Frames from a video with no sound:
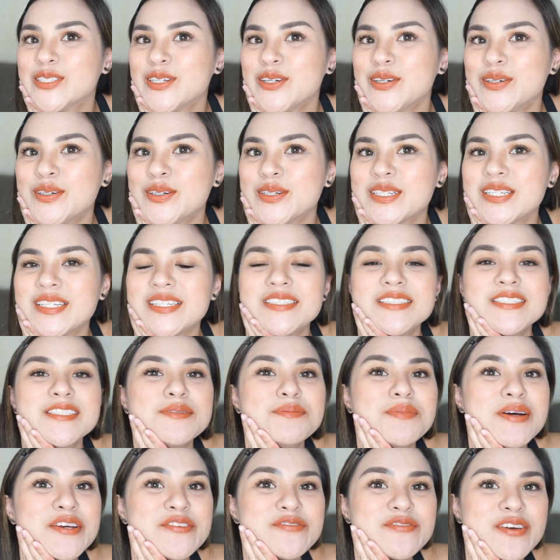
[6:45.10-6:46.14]
So, this
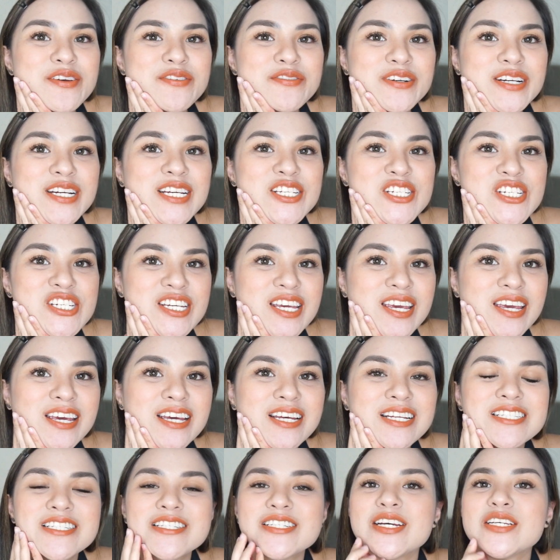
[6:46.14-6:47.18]
is my favorite
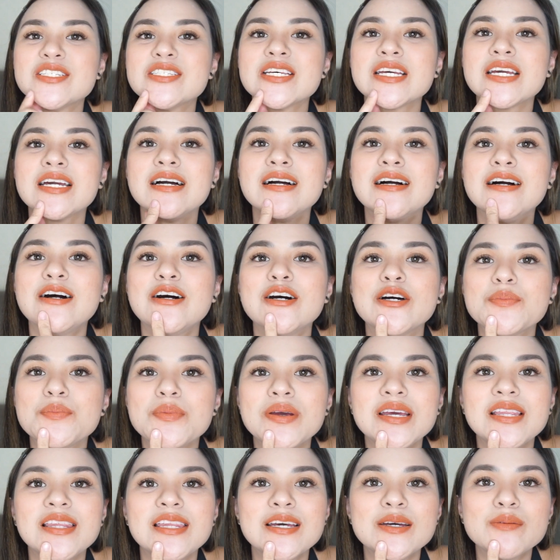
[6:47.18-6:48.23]
shade, Jessica,
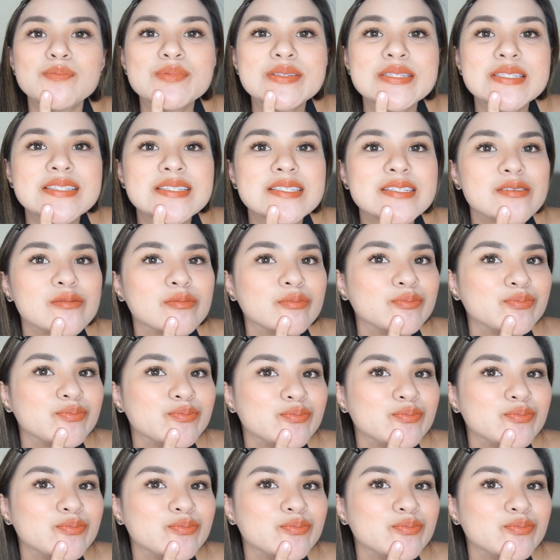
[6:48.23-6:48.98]
on my lips.